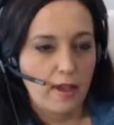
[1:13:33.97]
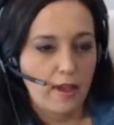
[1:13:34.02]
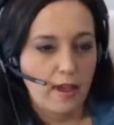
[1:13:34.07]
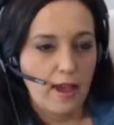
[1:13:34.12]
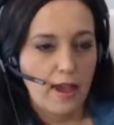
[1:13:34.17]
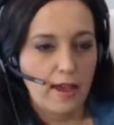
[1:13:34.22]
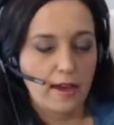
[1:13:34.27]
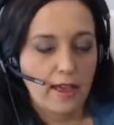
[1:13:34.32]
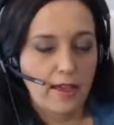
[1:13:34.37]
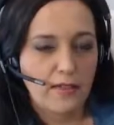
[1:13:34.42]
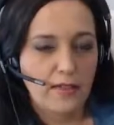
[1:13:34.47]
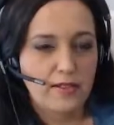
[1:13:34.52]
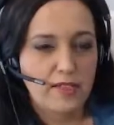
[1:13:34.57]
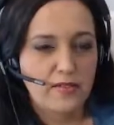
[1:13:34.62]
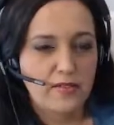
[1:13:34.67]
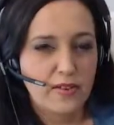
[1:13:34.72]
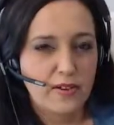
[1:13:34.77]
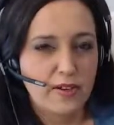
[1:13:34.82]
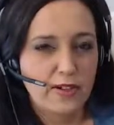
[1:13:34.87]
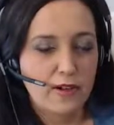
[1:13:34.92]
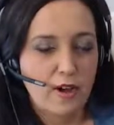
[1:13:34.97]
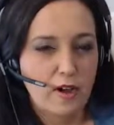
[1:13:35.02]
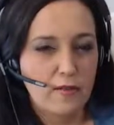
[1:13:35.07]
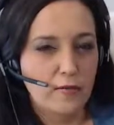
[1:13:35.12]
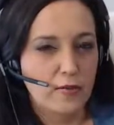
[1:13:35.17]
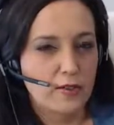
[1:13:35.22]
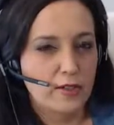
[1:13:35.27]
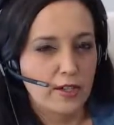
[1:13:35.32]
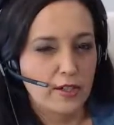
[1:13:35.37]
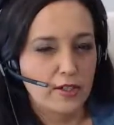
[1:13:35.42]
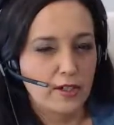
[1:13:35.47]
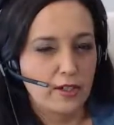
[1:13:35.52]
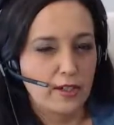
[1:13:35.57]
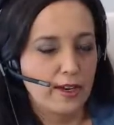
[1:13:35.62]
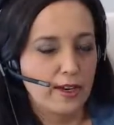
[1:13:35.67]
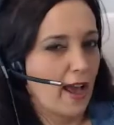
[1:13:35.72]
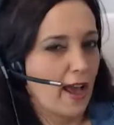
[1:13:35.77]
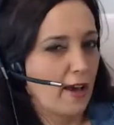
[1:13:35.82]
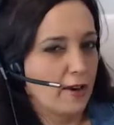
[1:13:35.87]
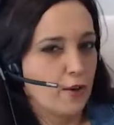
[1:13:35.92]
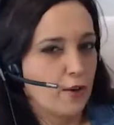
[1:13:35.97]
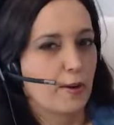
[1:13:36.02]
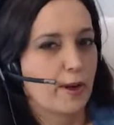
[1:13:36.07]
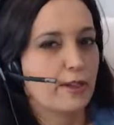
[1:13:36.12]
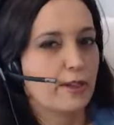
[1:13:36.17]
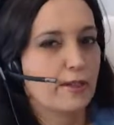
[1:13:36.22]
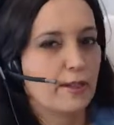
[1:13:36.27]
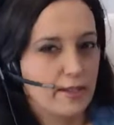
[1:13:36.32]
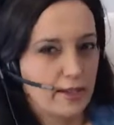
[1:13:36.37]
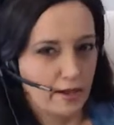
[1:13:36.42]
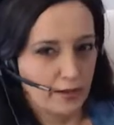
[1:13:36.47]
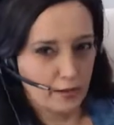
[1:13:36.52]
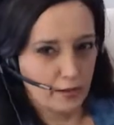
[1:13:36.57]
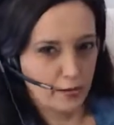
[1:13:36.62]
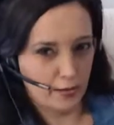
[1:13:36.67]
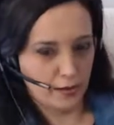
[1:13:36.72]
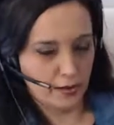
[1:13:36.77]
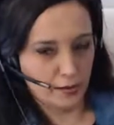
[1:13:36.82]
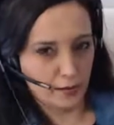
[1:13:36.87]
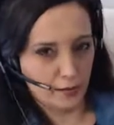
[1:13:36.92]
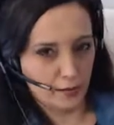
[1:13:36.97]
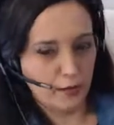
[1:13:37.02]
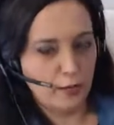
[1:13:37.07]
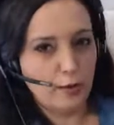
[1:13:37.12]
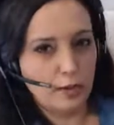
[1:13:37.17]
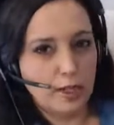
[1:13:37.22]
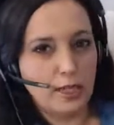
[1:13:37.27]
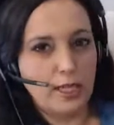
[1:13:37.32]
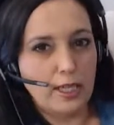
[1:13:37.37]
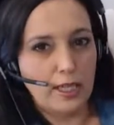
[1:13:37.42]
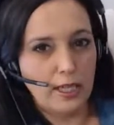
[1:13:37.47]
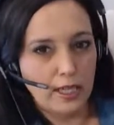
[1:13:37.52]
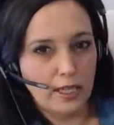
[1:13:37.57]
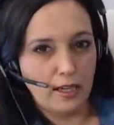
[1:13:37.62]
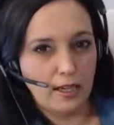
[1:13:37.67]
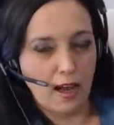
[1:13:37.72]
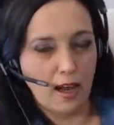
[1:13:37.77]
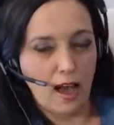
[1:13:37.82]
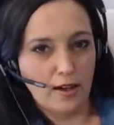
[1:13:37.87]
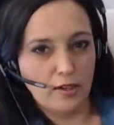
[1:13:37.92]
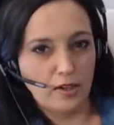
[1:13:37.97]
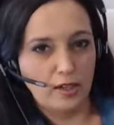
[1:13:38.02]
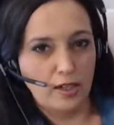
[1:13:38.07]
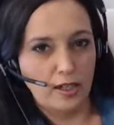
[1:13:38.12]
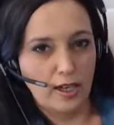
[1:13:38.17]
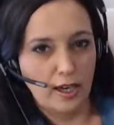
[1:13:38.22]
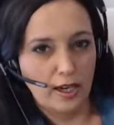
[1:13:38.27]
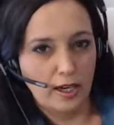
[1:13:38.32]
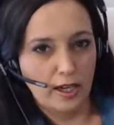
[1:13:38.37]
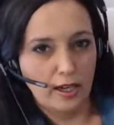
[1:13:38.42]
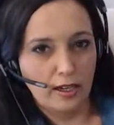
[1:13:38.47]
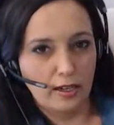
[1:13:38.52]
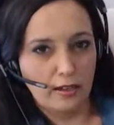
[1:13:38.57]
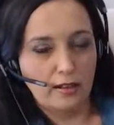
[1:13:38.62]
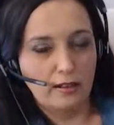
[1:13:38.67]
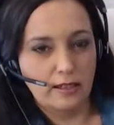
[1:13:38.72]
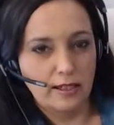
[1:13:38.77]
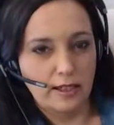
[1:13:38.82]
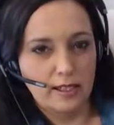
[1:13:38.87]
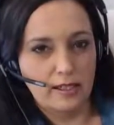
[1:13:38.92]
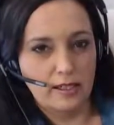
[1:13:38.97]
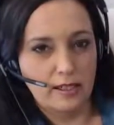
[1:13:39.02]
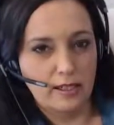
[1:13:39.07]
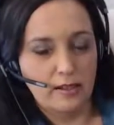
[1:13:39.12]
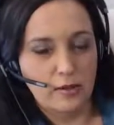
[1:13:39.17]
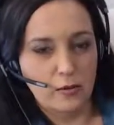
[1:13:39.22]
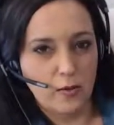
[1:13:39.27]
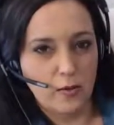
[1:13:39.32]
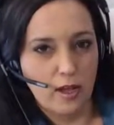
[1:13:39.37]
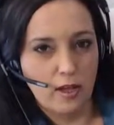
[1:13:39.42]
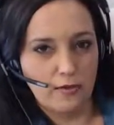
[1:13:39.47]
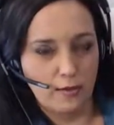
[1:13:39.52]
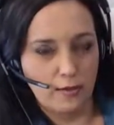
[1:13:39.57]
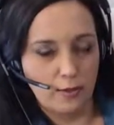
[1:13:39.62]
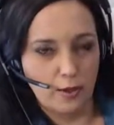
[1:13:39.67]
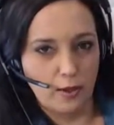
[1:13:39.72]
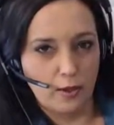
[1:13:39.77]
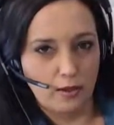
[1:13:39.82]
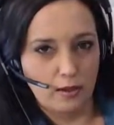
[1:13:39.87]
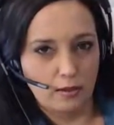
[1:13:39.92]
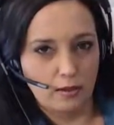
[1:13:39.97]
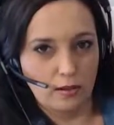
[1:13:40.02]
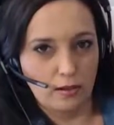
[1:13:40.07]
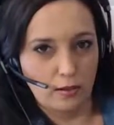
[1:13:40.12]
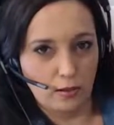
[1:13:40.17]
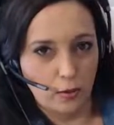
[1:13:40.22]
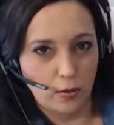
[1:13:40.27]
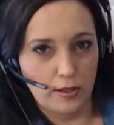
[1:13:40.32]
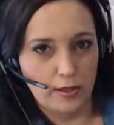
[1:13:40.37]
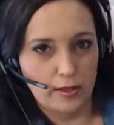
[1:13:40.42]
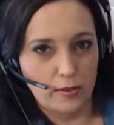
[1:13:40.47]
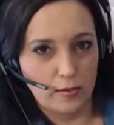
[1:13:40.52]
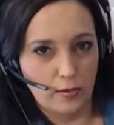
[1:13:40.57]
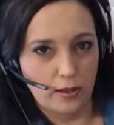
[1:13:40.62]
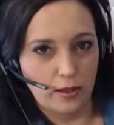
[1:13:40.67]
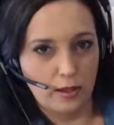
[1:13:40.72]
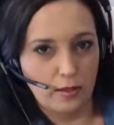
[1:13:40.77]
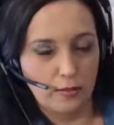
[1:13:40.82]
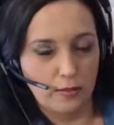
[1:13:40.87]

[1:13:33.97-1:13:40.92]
And again, this is very conversational, and how you write these answers is really key to actually getting the leads in as well from your quiz, wouldn't it be?